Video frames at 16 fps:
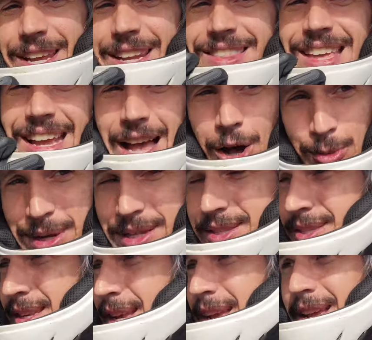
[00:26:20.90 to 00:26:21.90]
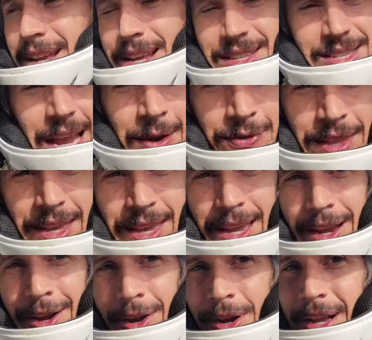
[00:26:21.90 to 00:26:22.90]
anything, helmets, safety
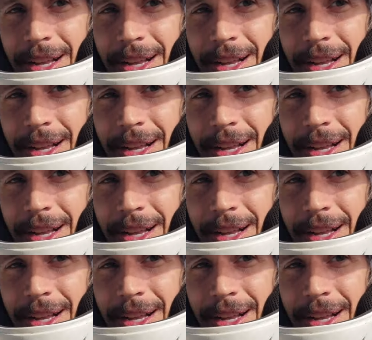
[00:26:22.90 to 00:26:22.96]
gear,